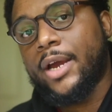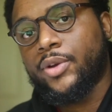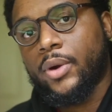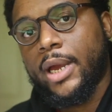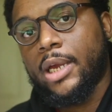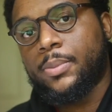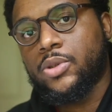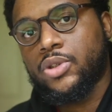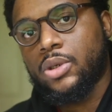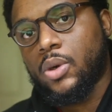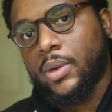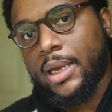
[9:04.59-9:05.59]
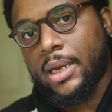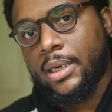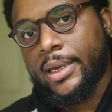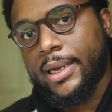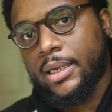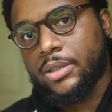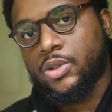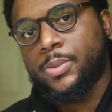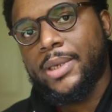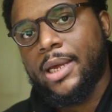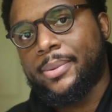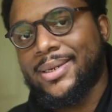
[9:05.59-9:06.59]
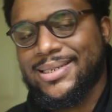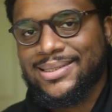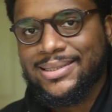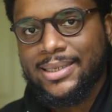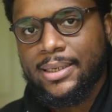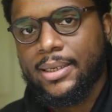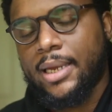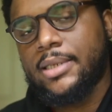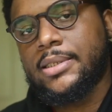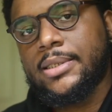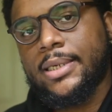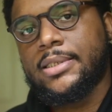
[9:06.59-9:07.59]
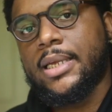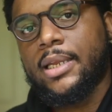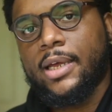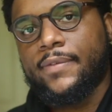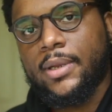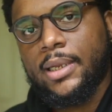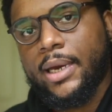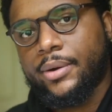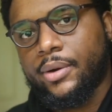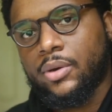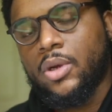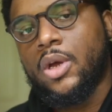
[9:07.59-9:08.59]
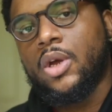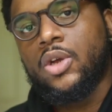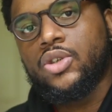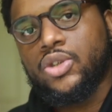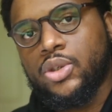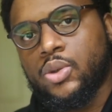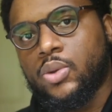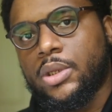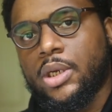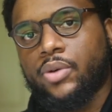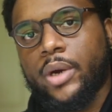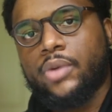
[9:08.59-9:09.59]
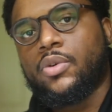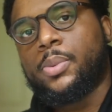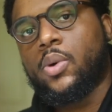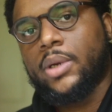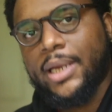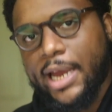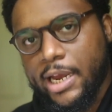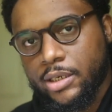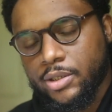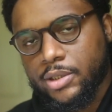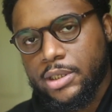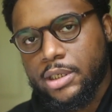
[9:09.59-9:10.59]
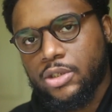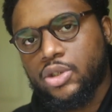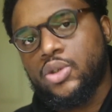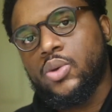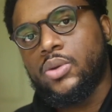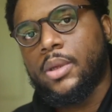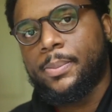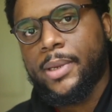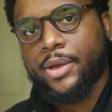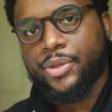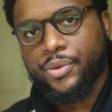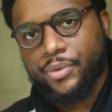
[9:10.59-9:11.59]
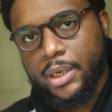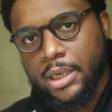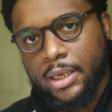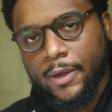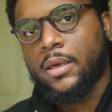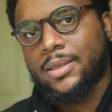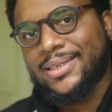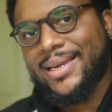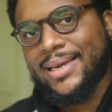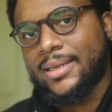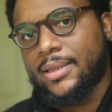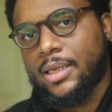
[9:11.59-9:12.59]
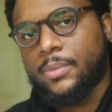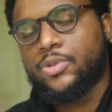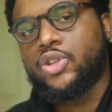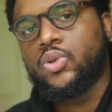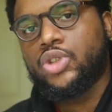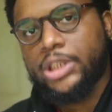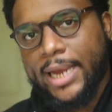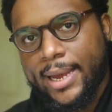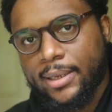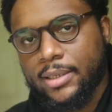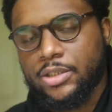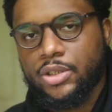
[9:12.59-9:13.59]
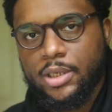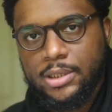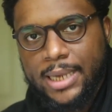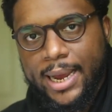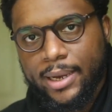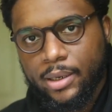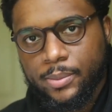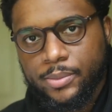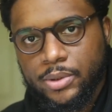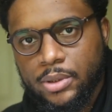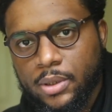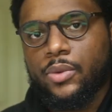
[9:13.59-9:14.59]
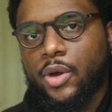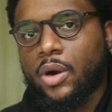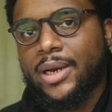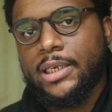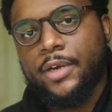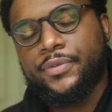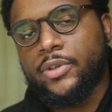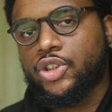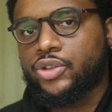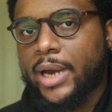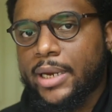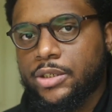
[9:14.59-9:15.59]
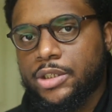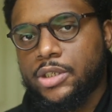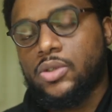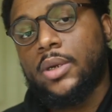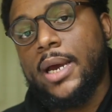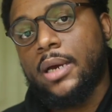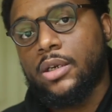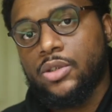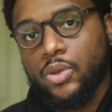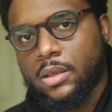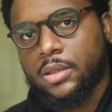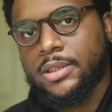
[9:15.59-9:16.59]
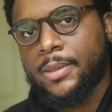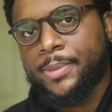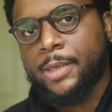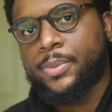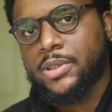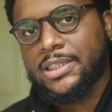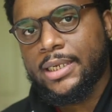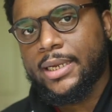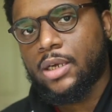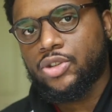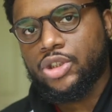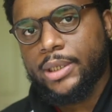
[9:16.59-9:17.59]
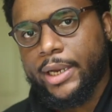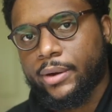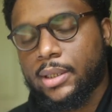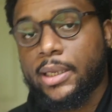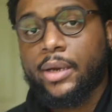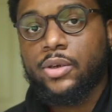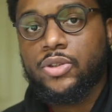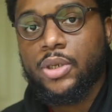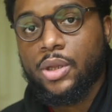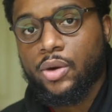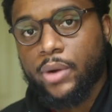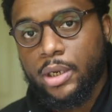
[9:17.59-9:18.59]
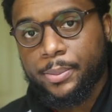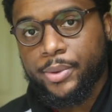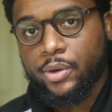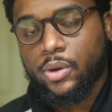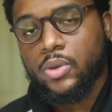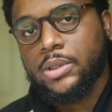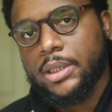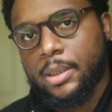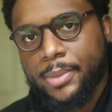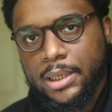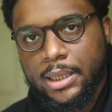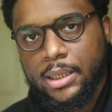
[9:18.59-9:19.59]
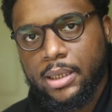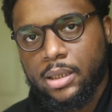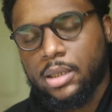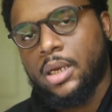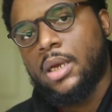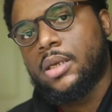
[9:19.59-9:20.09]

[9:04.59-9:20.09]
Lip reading: you're able to go ahead and to be able to send a 611 letter to the credit reporting agencies, to the big 3, getting them to challenge these items. There are different strategies on how to do. Some people send out generic letters to the credit bureaus in the beginning.